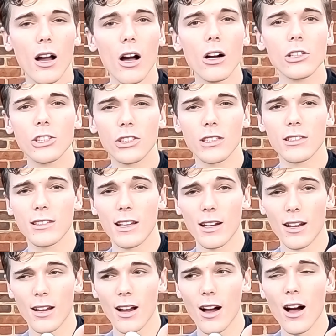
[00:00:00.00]
actions that
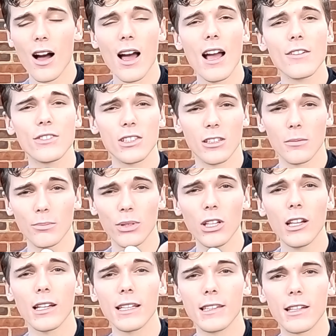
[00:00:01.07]
I have to
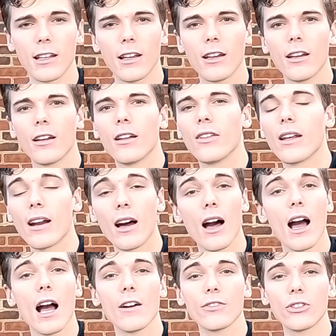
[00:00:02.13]
complete, that I
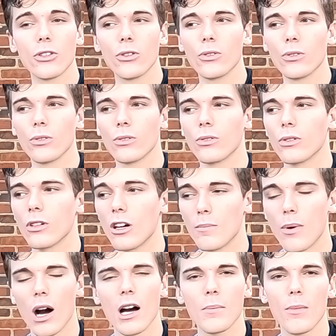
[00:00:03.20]
have to
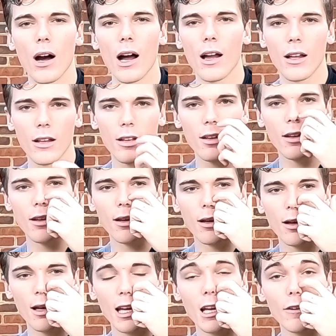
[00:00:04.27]
abide by
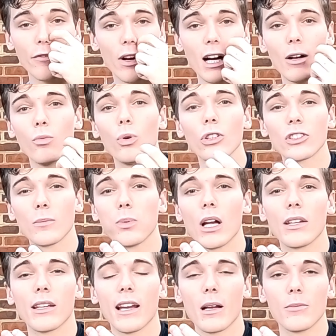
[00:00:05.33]
if I want to play
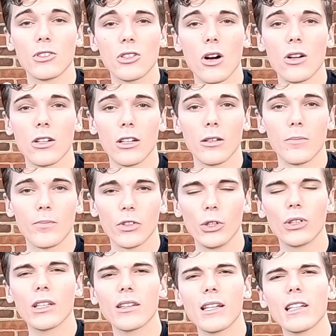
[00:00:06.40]
the game soccer. You
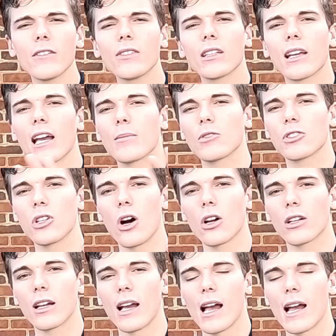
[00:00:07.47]
can think of the game
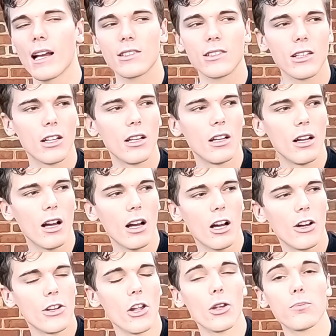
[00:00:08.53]
soccer as
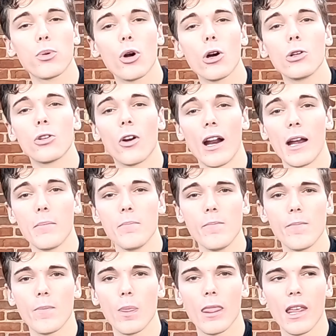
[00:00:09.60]
another program,
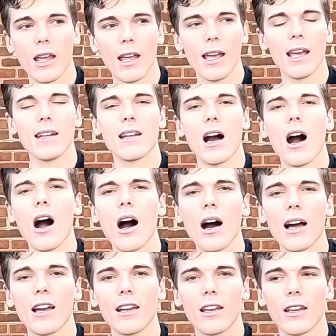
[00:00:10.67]
and
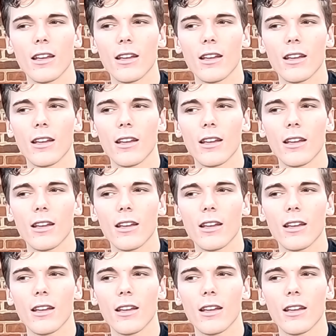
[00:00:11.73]
I